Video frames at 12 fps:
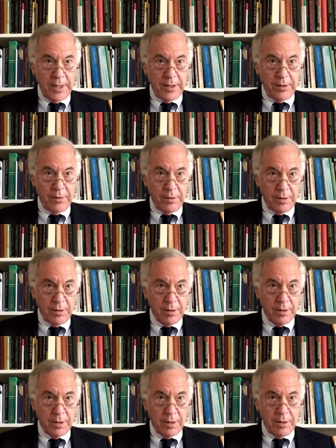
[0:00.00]
And
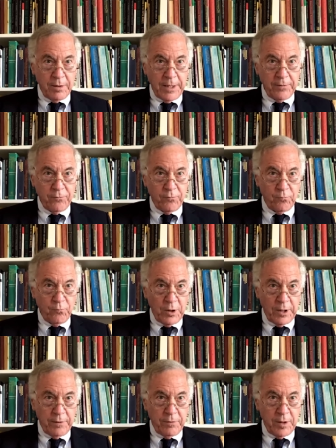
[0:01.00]
that's
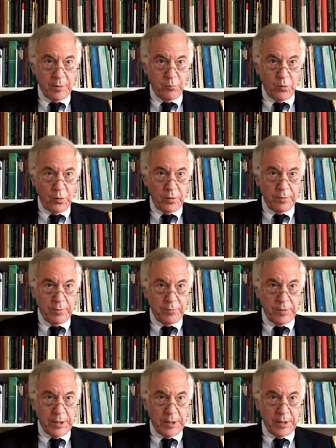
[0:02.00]
really the
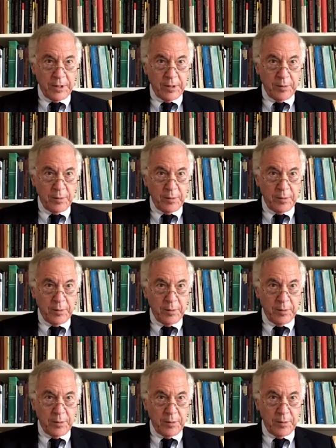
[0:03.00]
important thing,